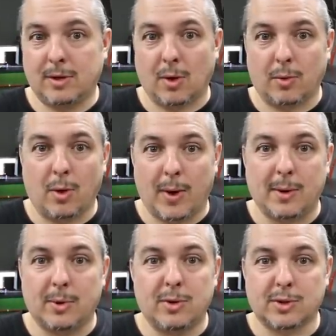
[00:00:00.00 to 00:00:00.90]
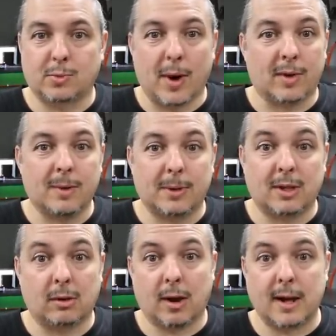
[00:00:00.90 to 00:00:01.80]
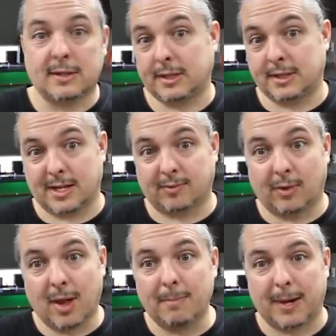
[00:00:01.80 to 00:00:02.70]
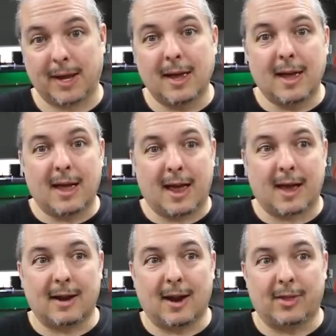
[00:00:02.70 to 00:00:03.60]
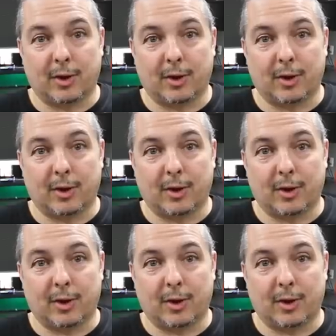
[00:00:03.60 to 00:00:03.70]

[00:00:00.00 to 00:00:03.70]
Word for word: don't know anyone who does wiring, but they're a successful company and uh,